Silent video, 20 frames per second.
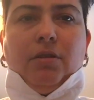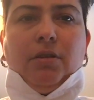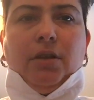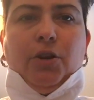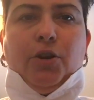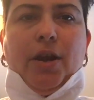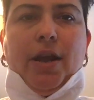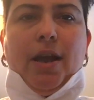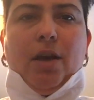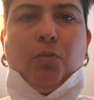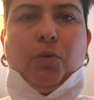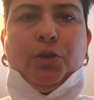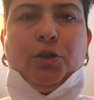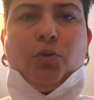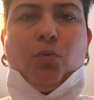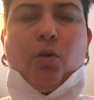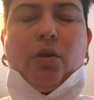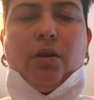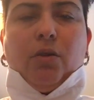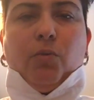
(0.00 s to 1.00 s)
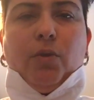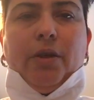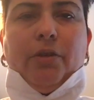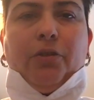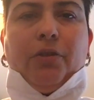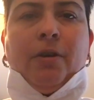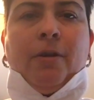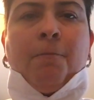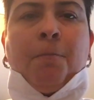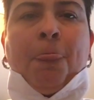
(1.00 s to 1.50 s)
in your hand, what you're working
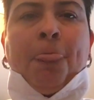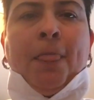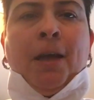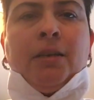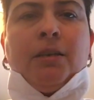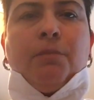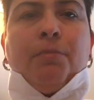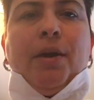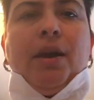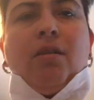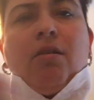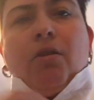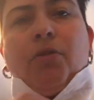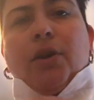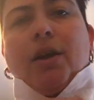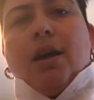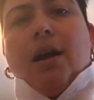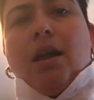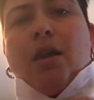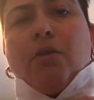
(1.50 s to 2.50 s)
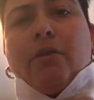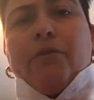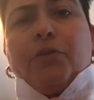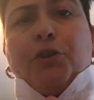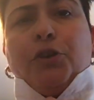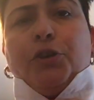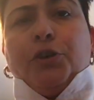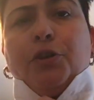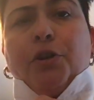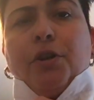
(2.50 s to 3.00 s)
with, depending on the collar of
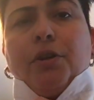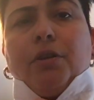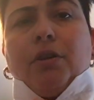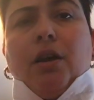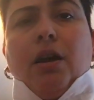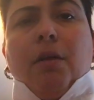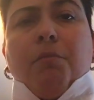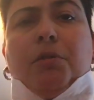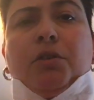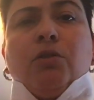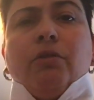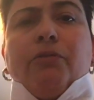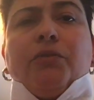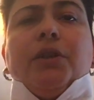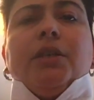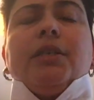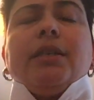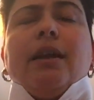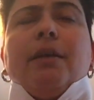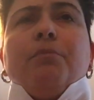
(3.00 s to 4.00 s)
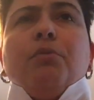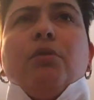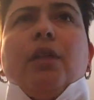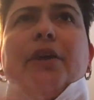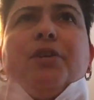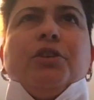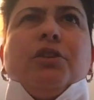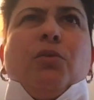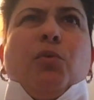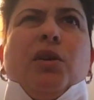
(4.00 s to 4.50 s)
your shirt. This one, for example,
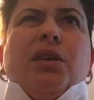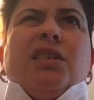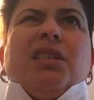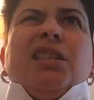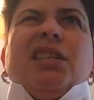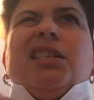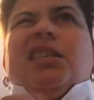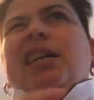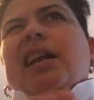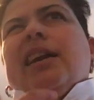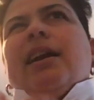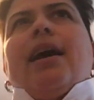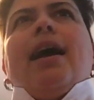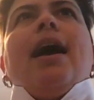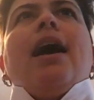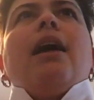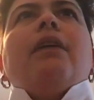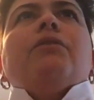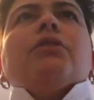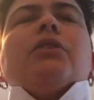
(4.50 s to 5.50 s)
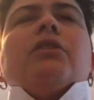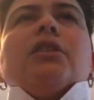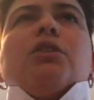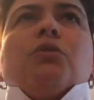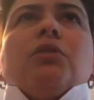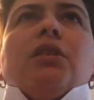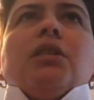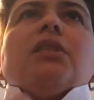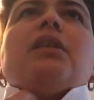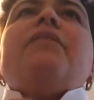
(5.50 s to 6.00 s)
I usually wear 16 and a half, so this
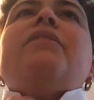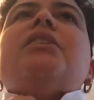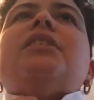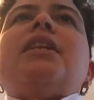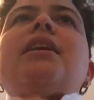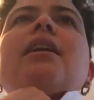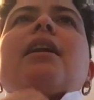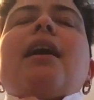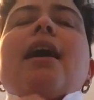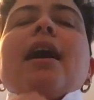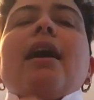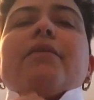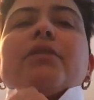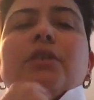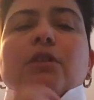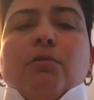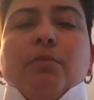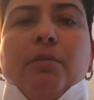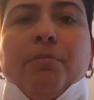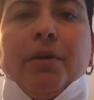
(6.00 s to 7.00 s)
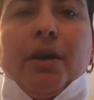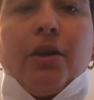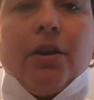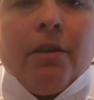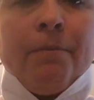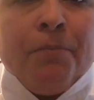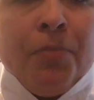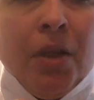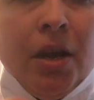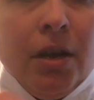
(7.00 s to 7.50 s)
one's a 17 and a half, it's a little bit
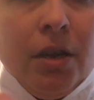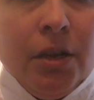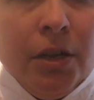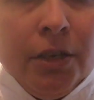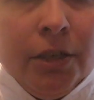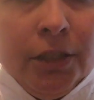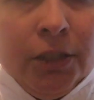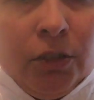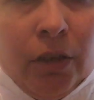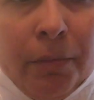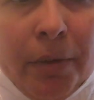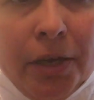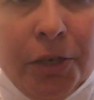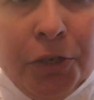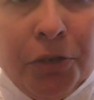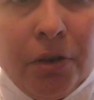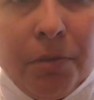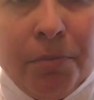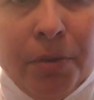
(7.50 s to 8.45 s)
bigger. So I made sure